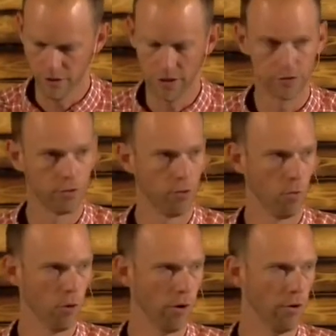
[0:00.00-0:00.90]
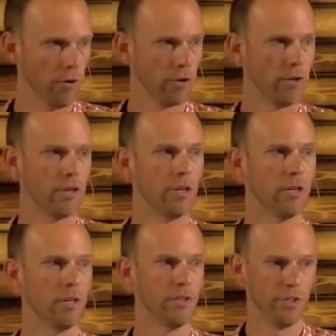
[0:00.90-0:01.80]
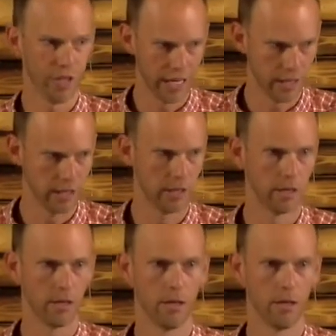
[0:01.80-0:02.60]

of this world, Satan.